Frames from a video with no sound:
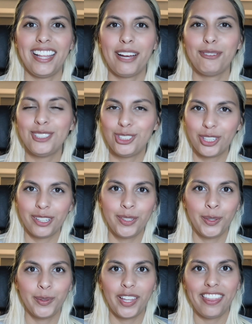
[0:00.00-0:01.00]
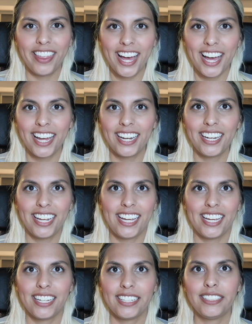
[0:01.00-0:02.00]
I was struggling with that.
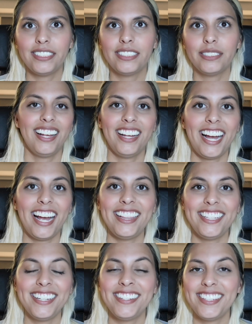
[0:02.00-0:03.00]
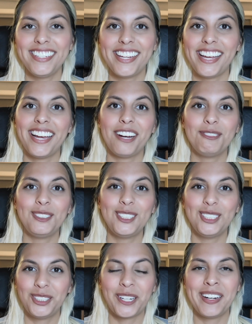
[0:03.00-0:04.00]
And at the end of the day, I was
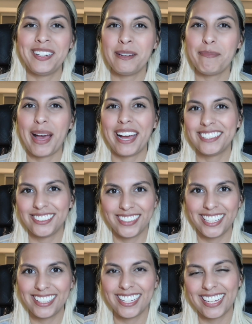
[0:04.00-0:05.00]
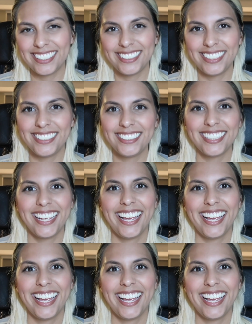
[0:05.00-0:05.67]
just trying to pass my classes,